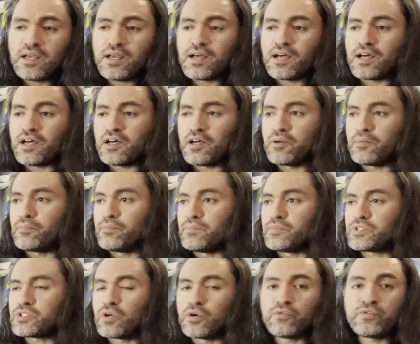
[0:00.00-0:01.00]

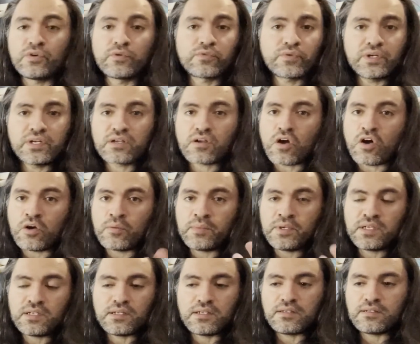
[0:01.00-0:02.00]
So feel free to
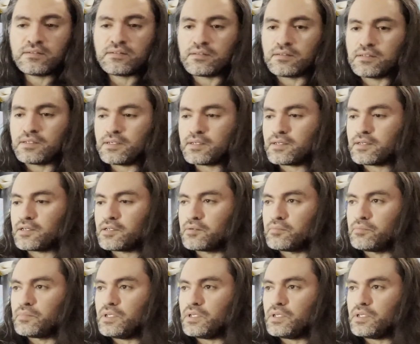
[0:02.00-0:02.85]
comment and